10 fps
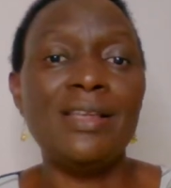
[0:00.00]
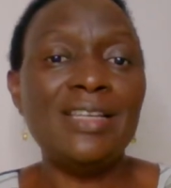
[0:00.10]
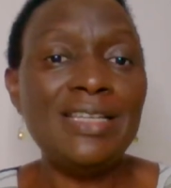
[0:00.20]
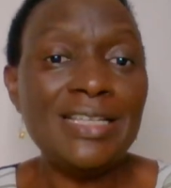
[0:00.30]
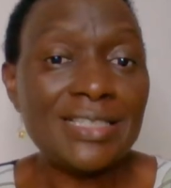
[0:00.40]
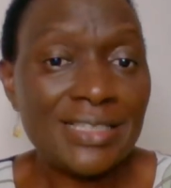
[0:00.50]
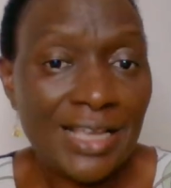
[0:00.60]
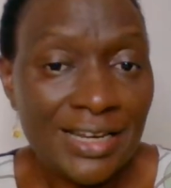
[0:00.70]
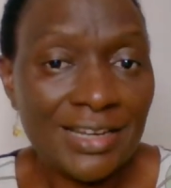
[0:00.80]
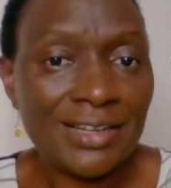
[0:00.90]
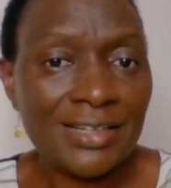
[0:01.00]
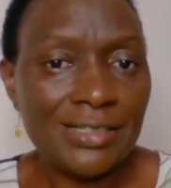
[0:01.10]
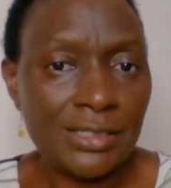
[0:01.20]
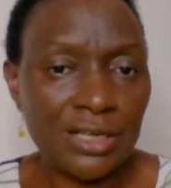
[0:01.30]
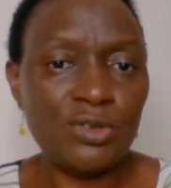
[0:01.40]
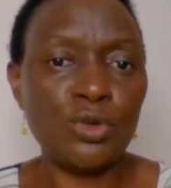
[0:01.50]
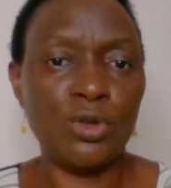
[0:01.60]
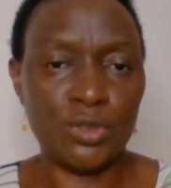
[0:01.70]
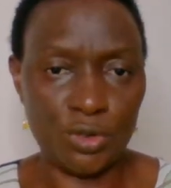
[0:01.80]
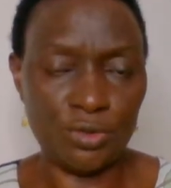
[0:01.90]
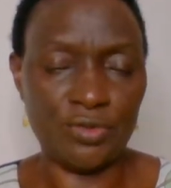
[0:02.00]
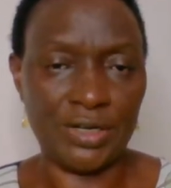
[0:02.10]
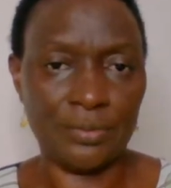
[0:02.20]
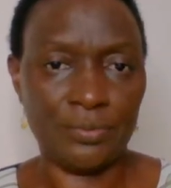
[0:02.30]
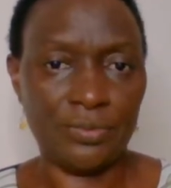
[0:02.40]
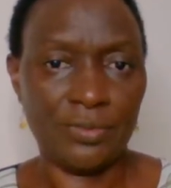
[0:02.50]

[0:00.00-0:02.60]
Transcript: Listen, listen to your children.